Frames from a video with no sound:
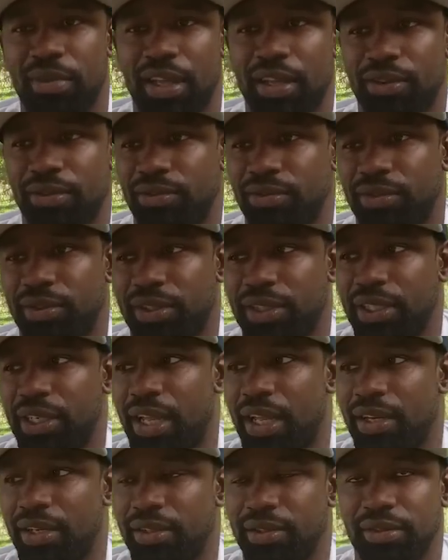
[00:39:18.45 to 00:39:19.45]
I don't see
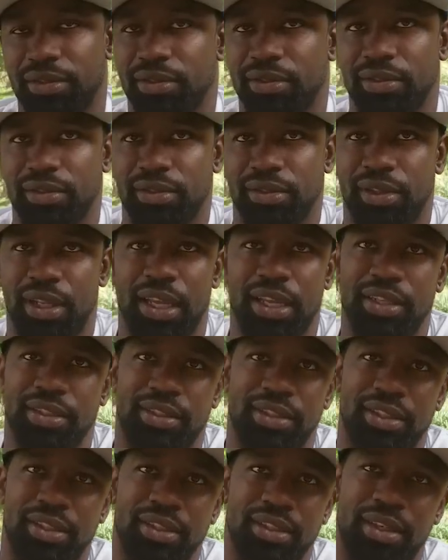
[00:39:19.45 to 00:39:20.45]
that
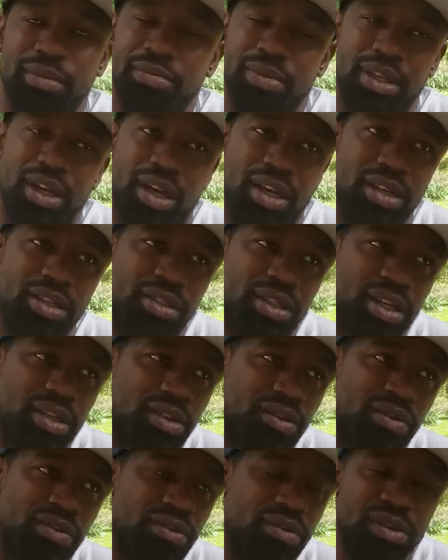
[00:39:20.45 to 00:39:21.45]
last time. I'm gonna be honest, I
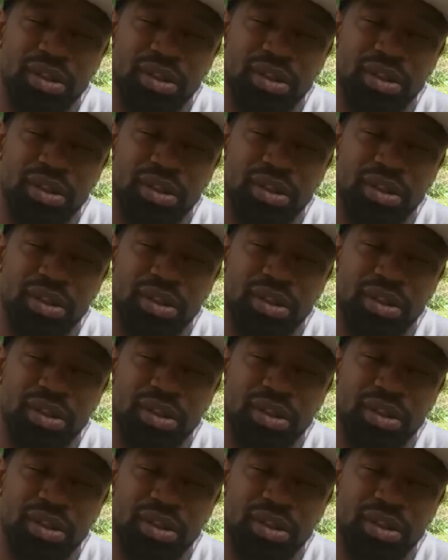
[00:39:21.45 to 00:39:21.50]
don't.